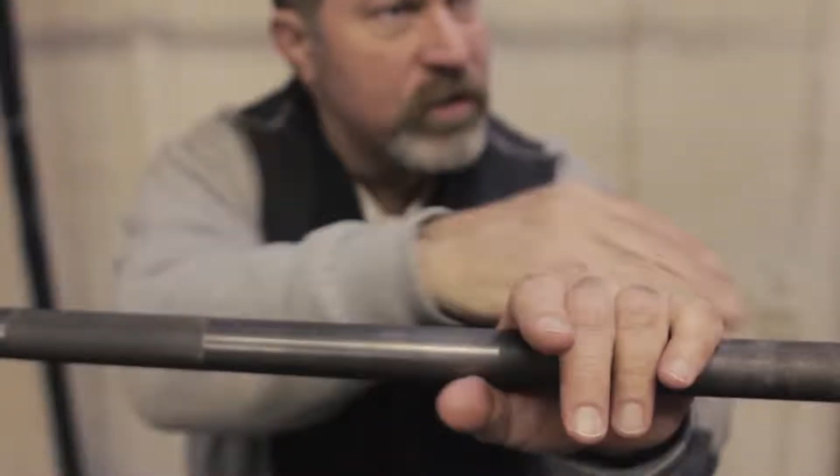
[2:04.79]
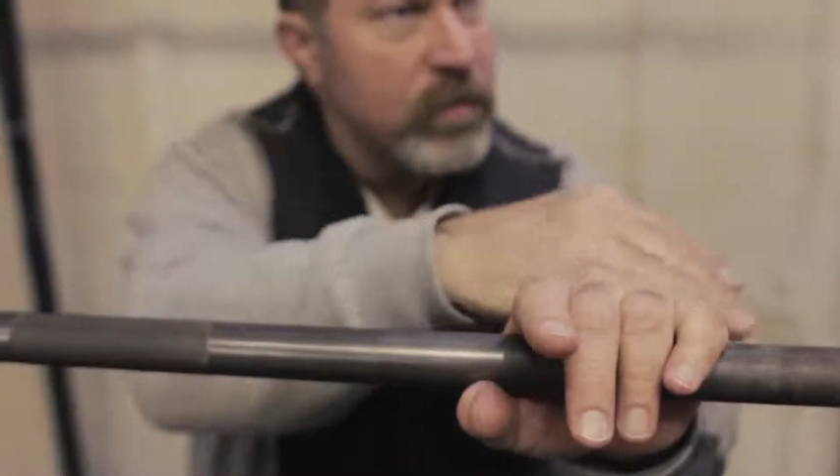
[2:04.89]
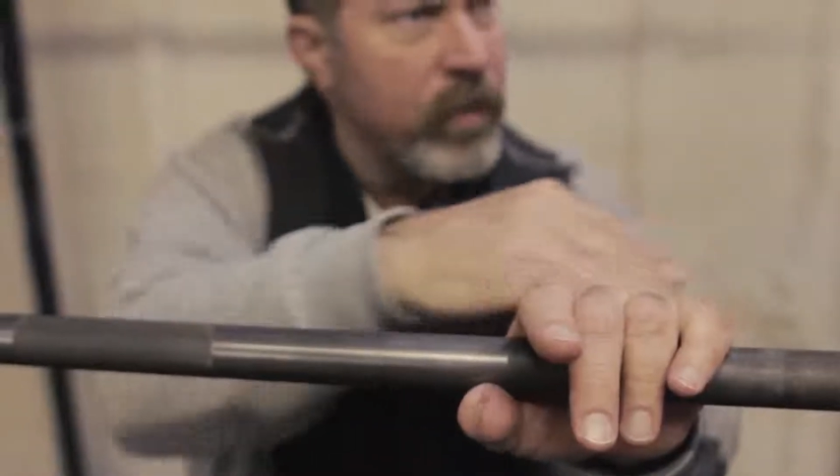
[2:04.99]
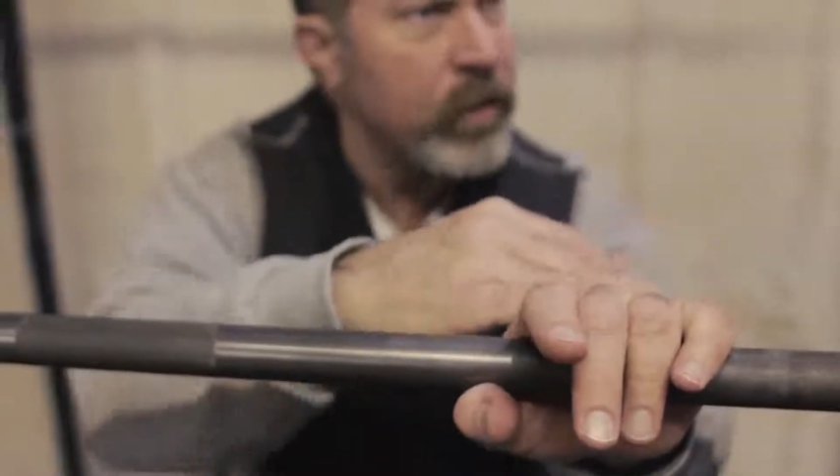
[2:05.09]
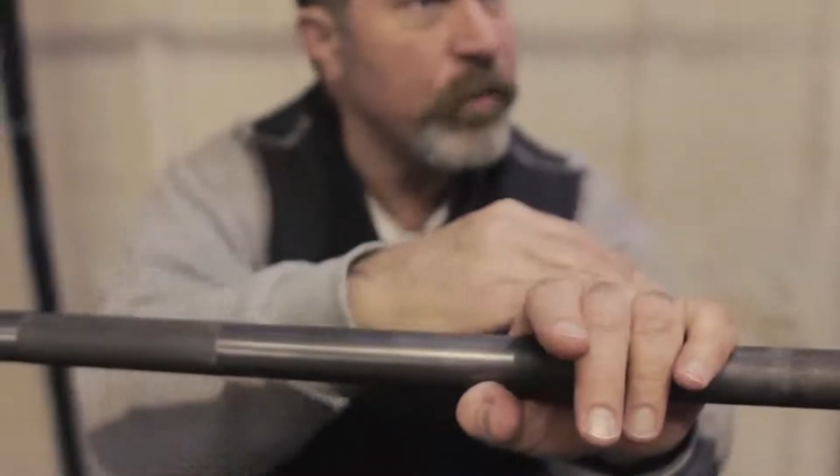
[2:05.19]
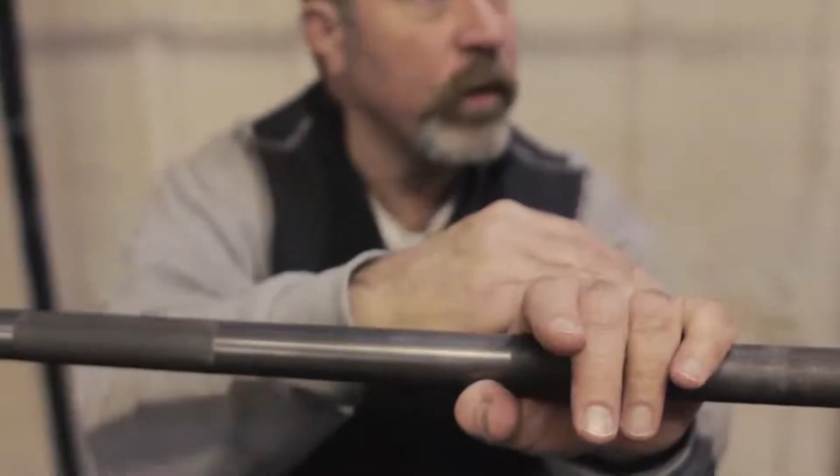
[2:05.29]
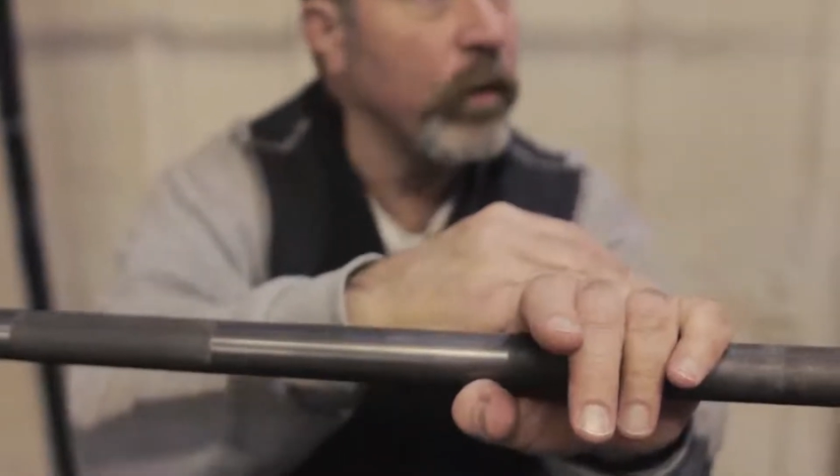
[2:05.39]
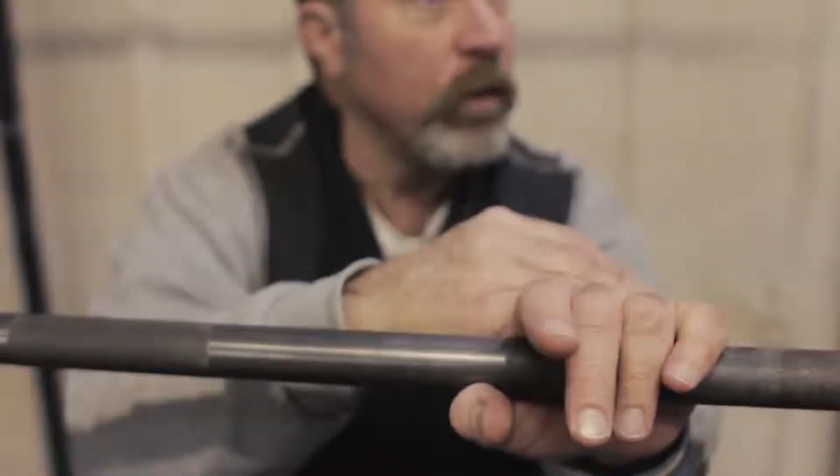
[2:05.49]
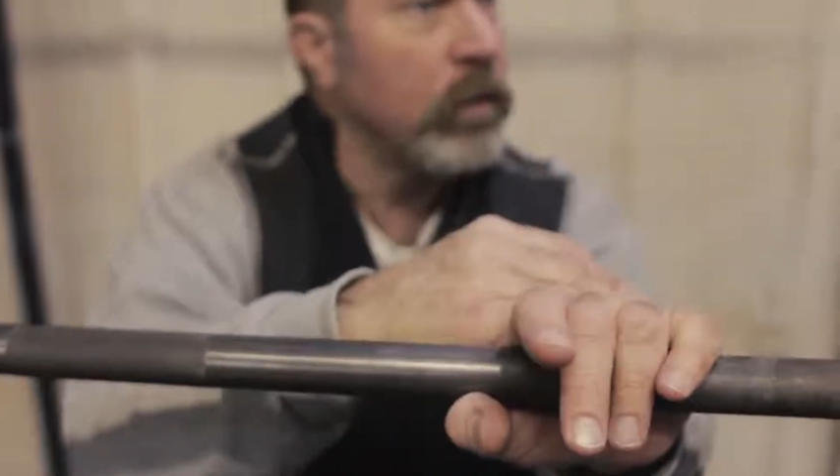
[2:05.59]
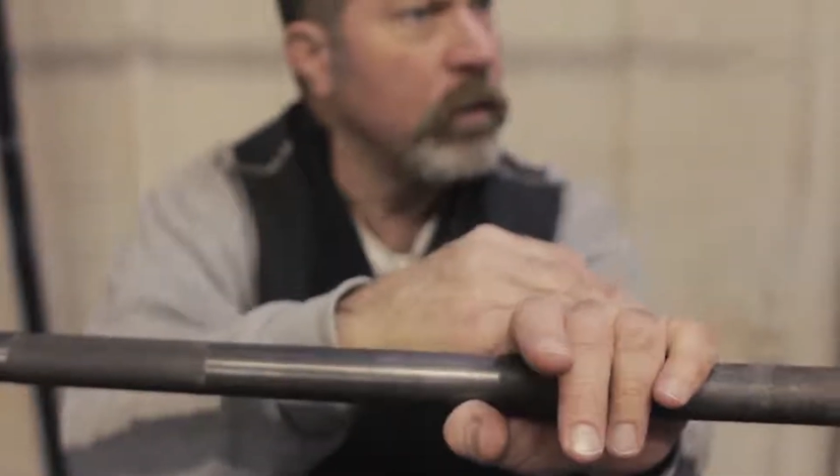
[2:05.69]

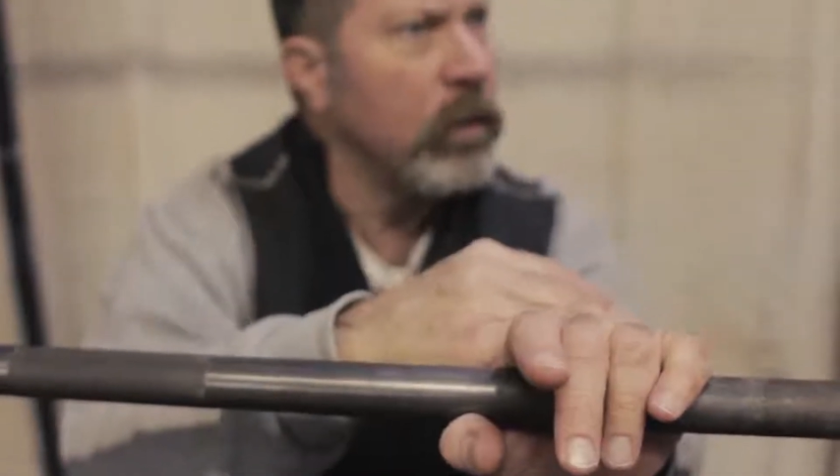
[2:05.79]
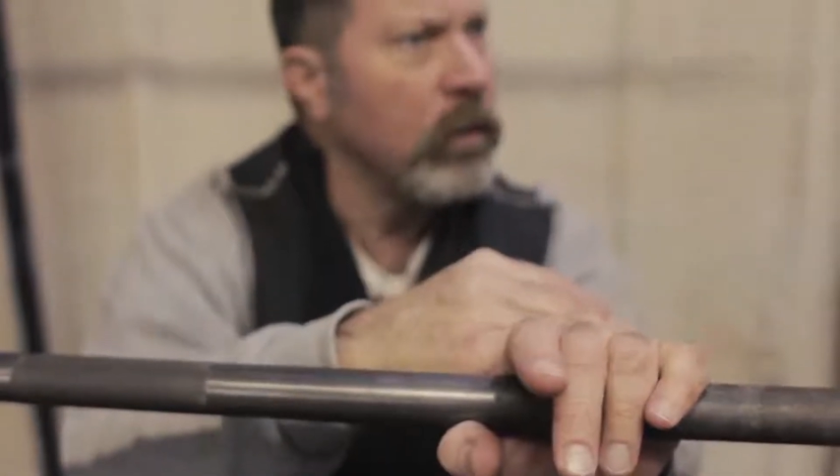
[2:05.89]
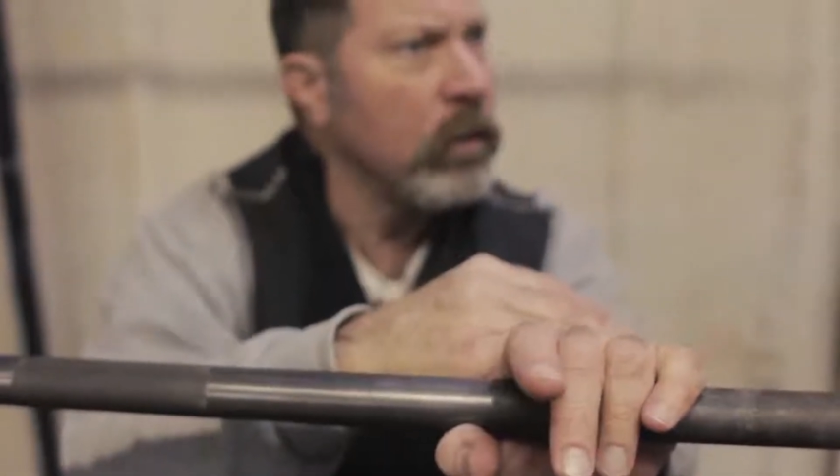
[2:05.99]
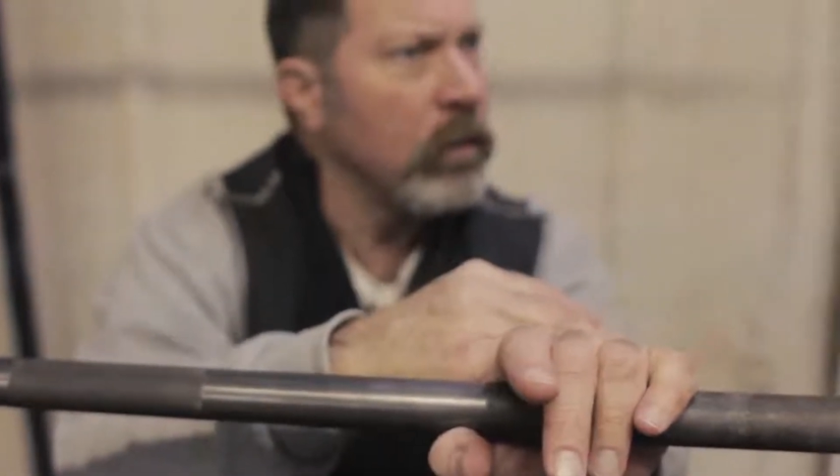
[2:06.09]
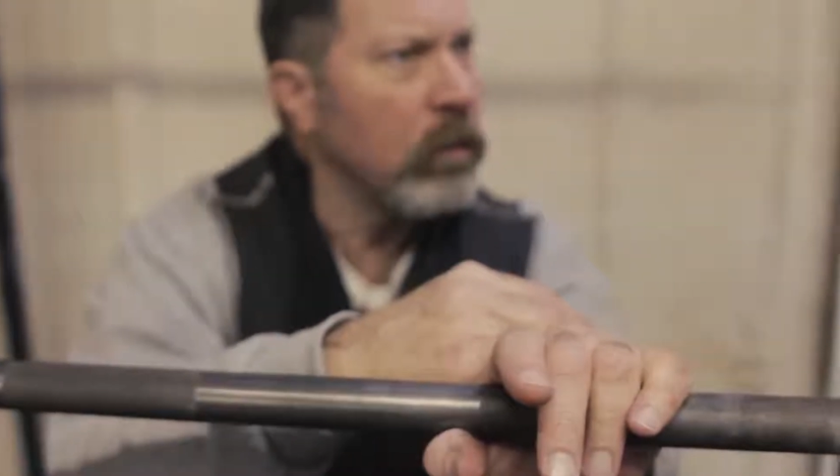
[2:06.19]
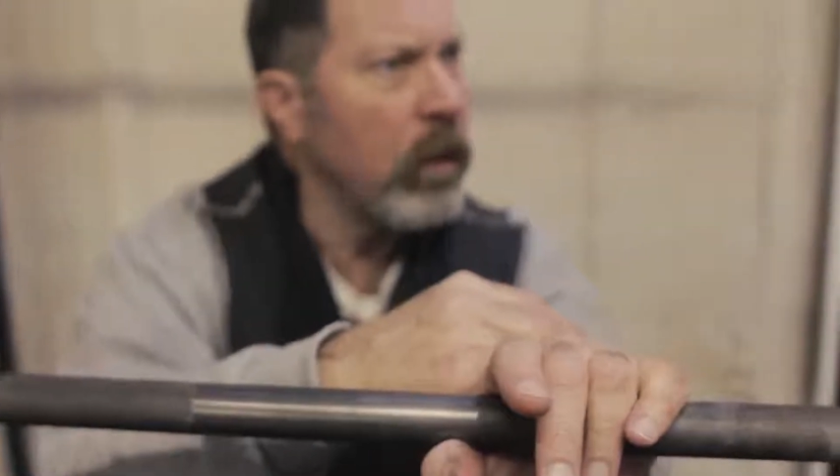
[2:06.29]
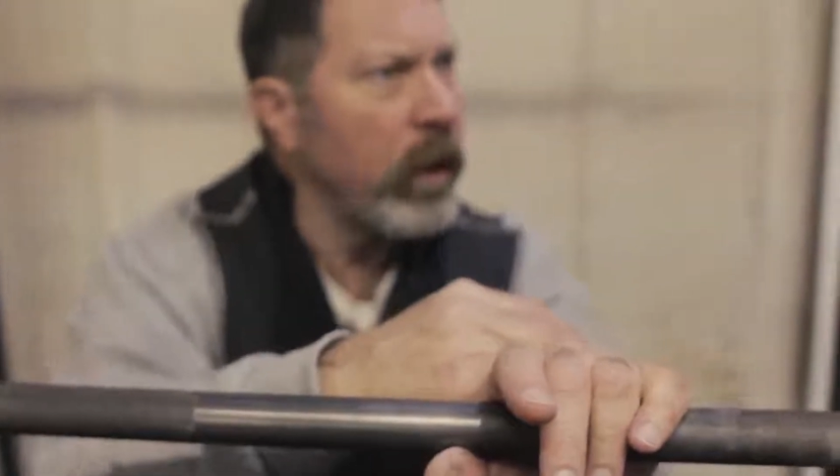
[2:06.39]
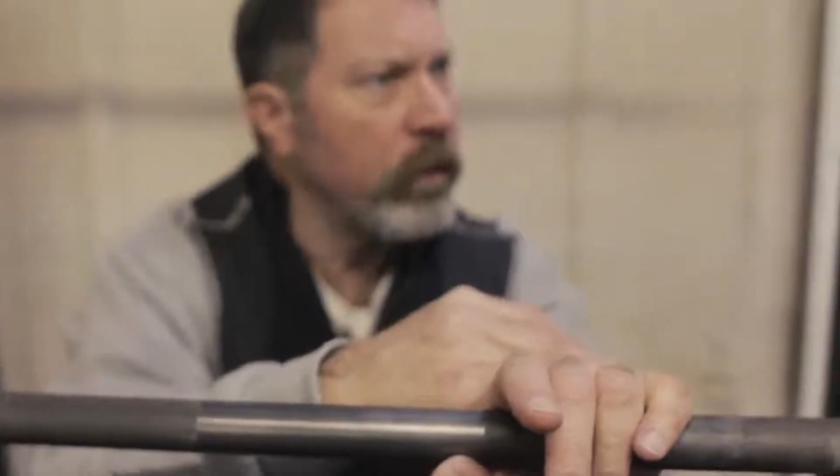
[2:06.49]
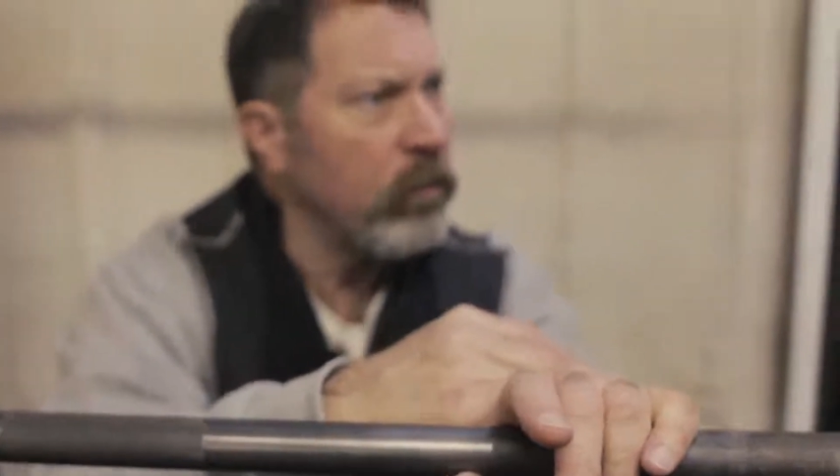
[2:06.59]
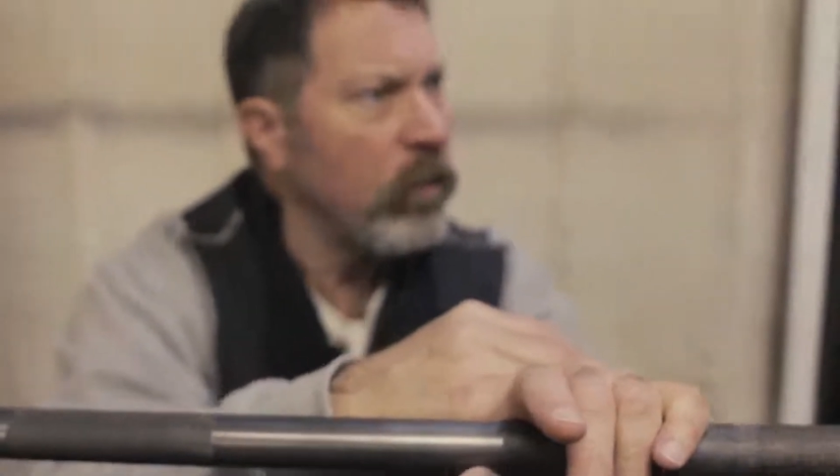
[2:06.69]
symmetrical, right?